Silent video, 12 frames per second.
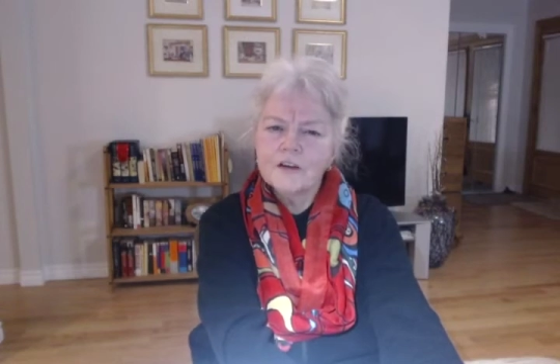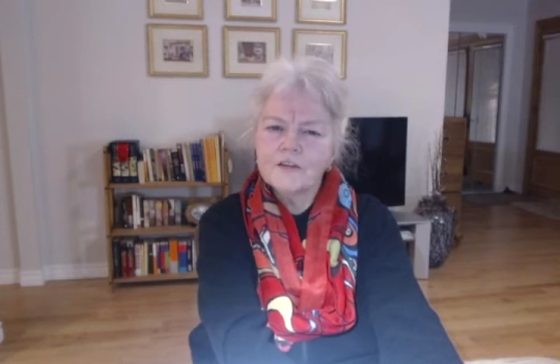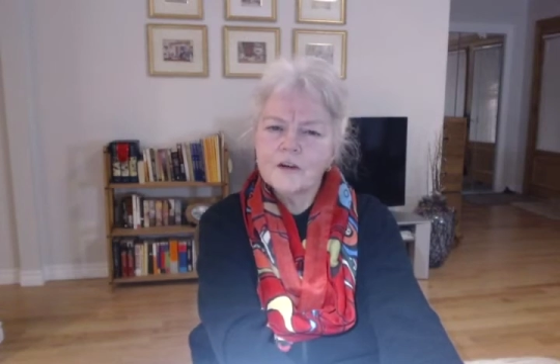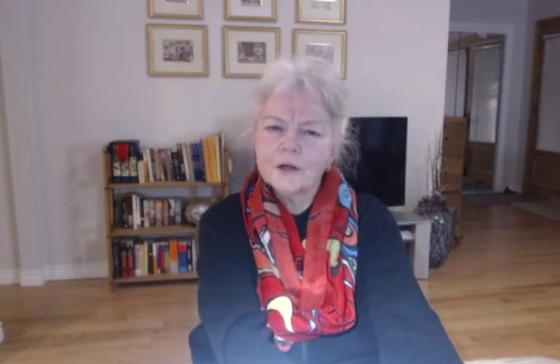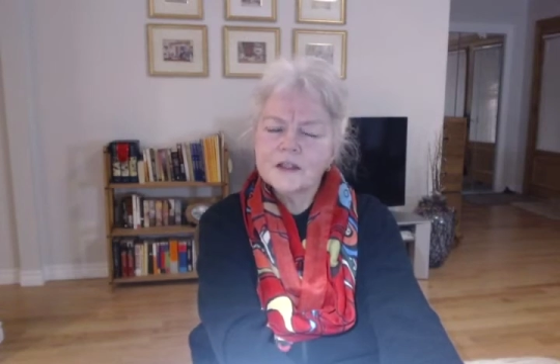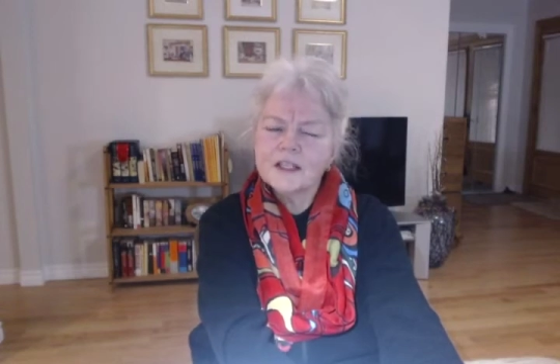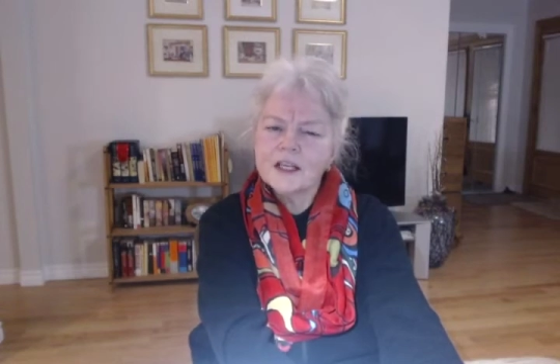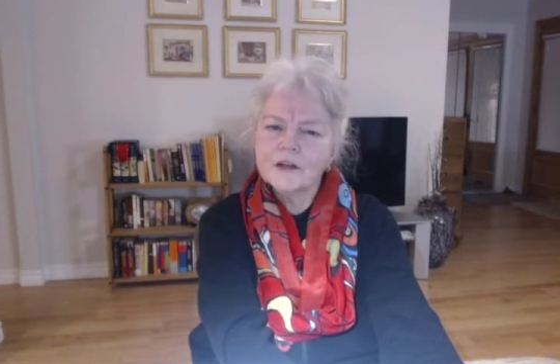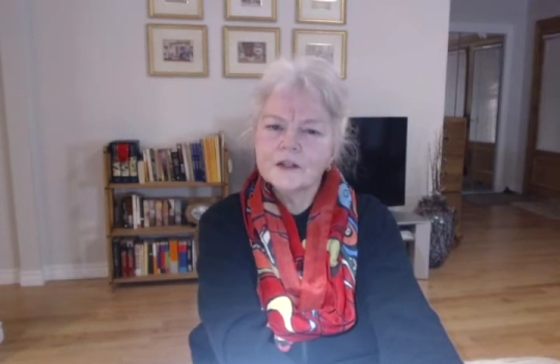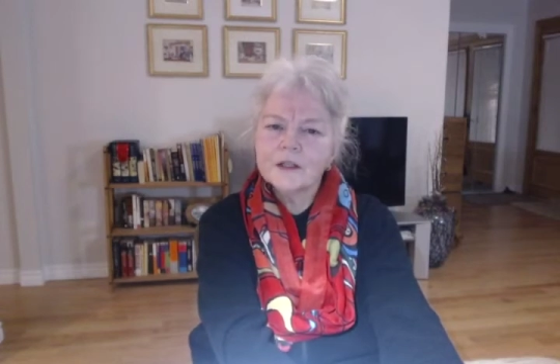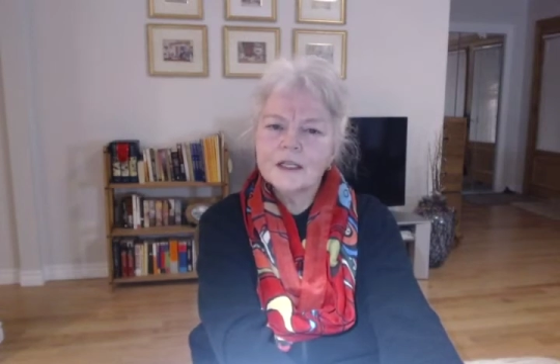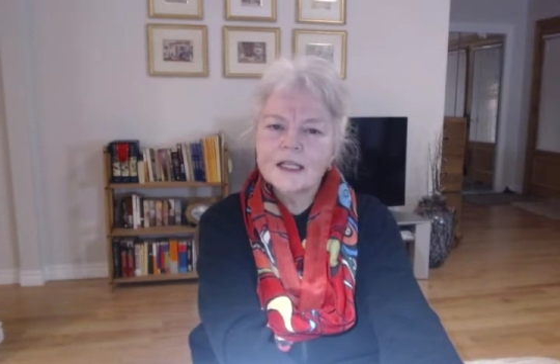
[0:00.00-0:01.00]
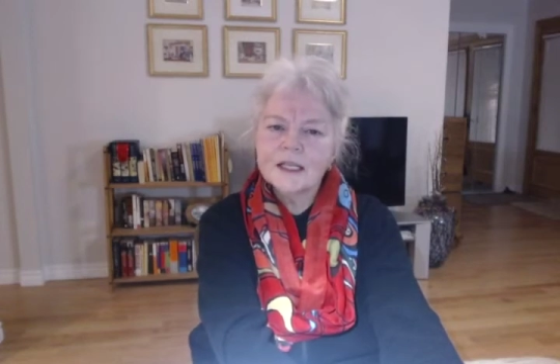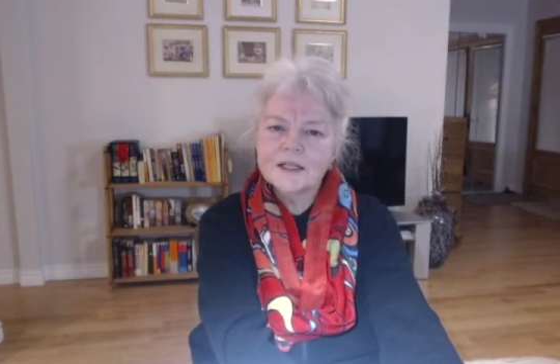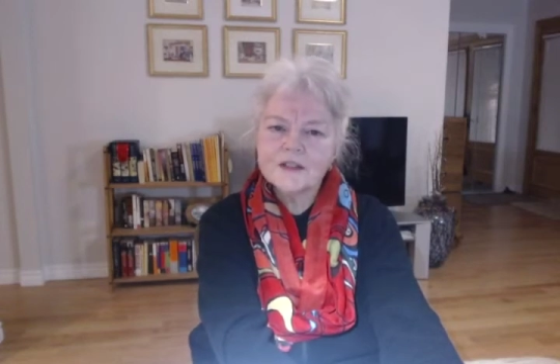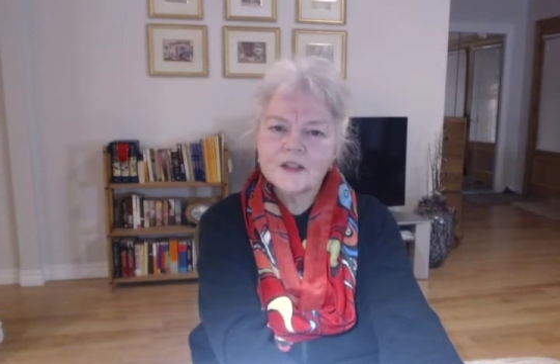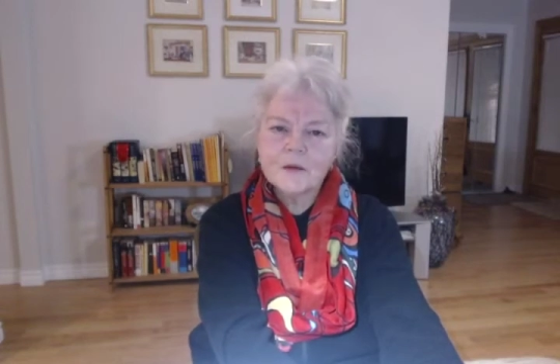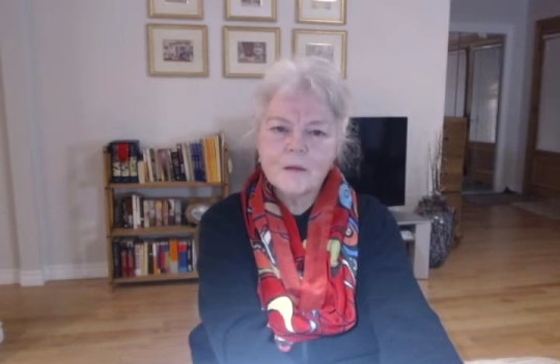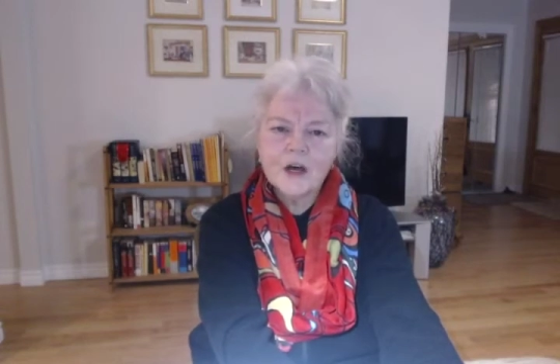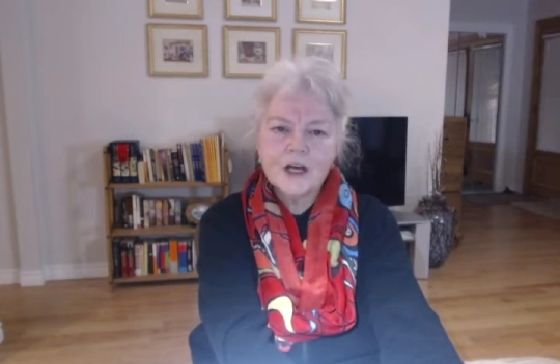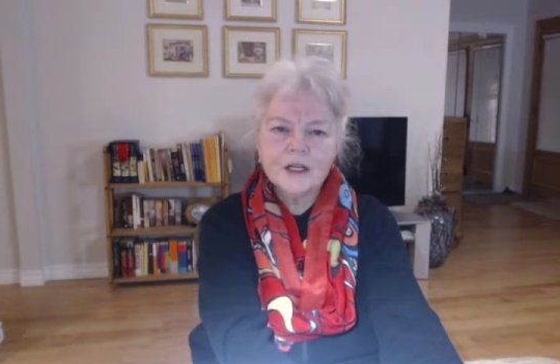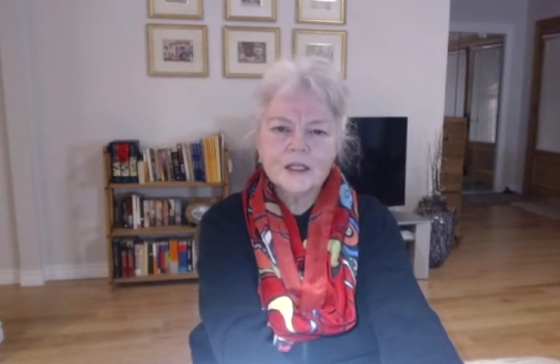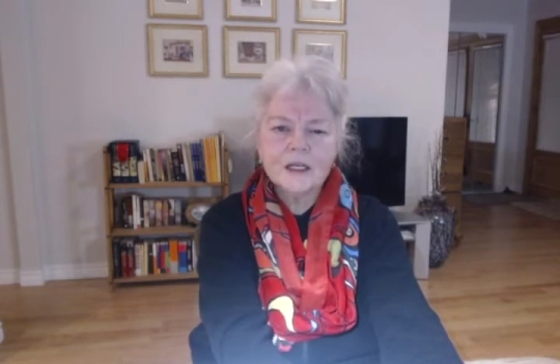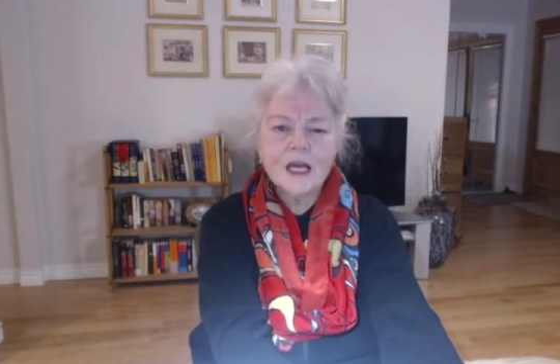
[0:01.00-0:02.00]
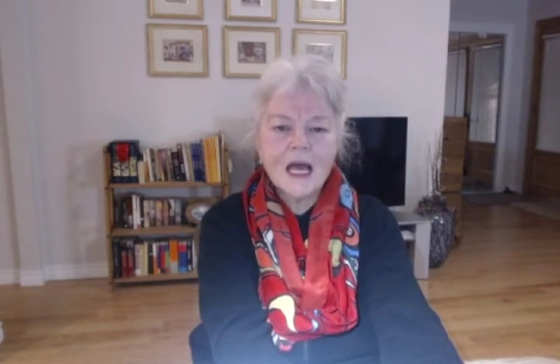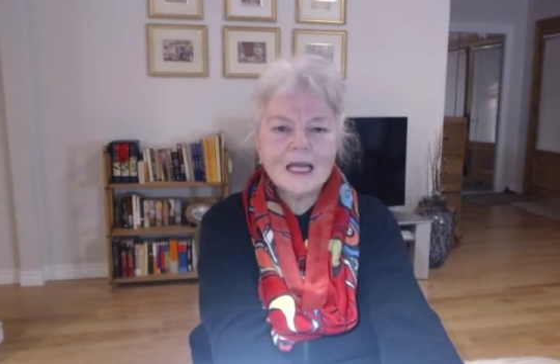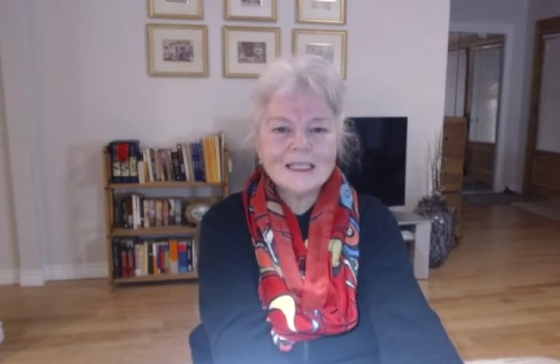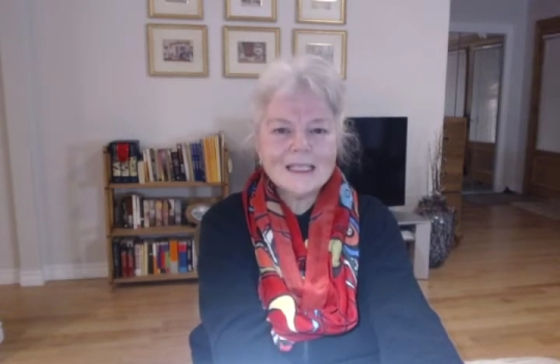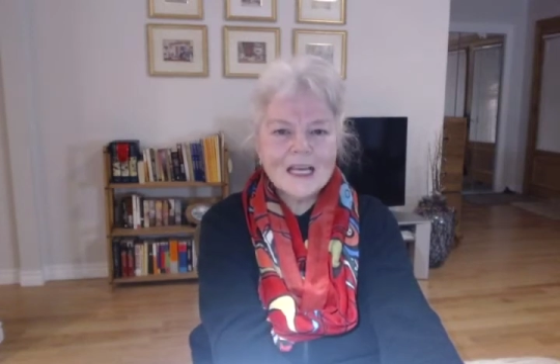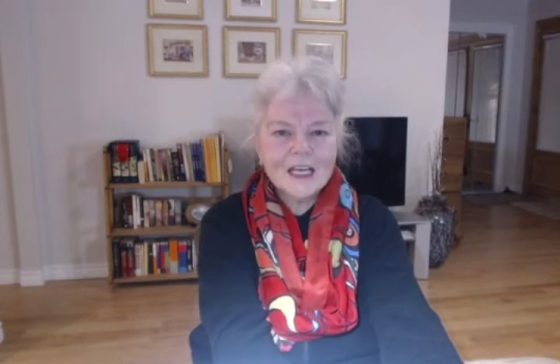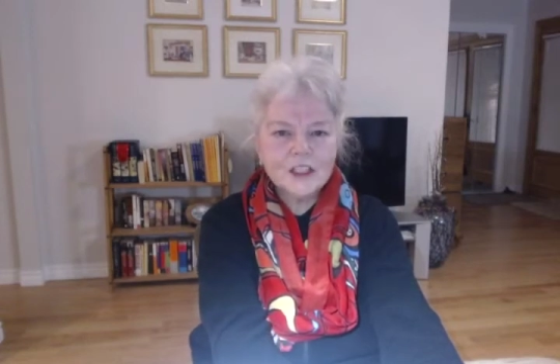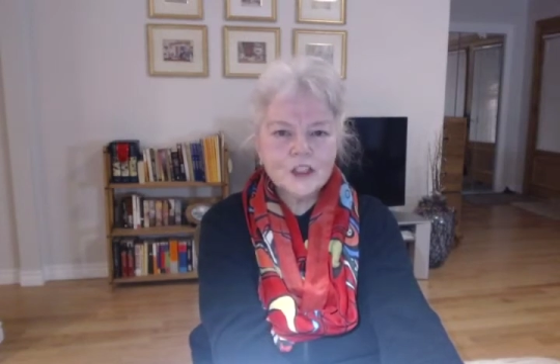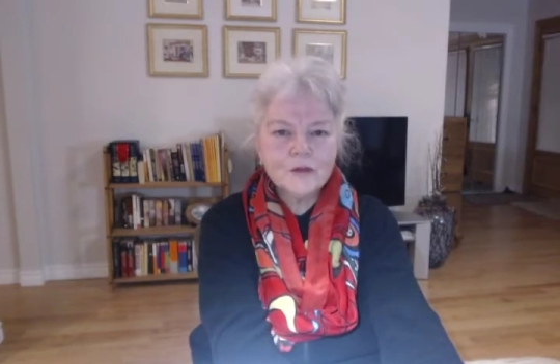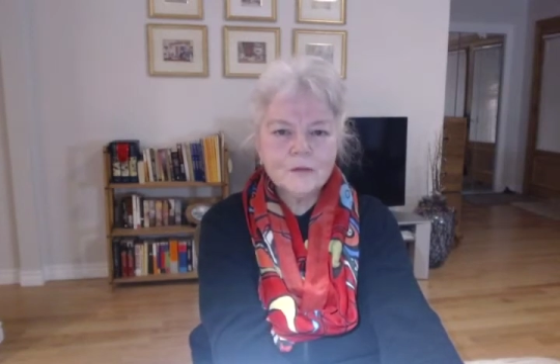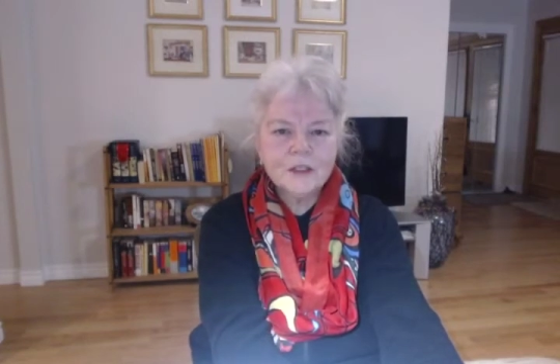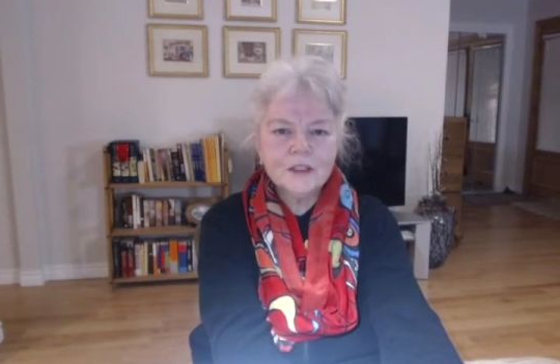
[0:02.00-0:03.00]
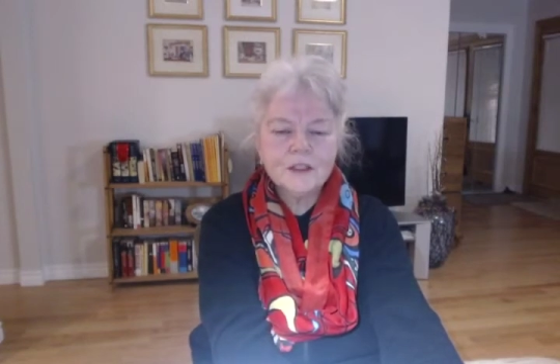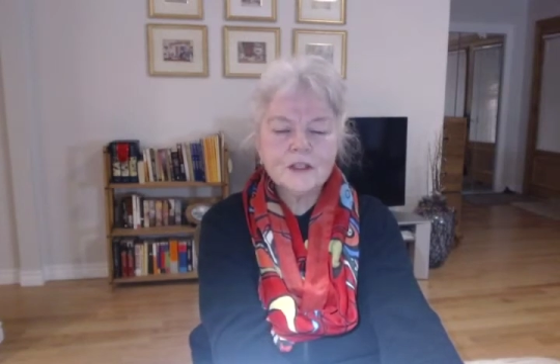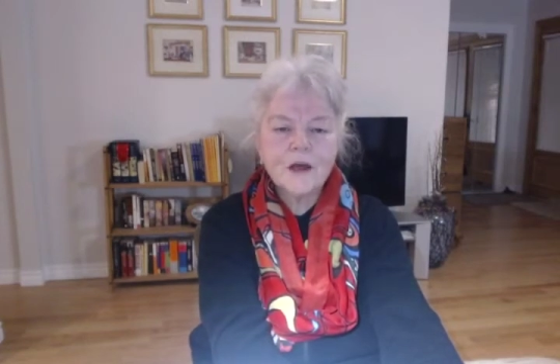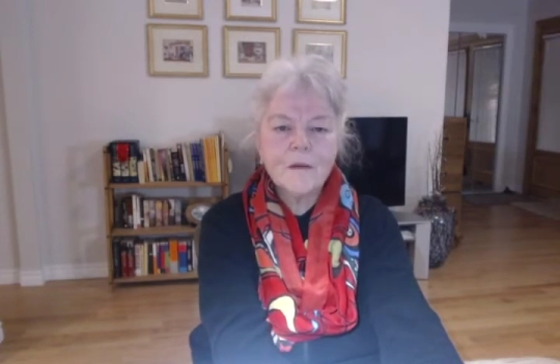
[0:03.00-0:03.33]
focusing on the links among attachment,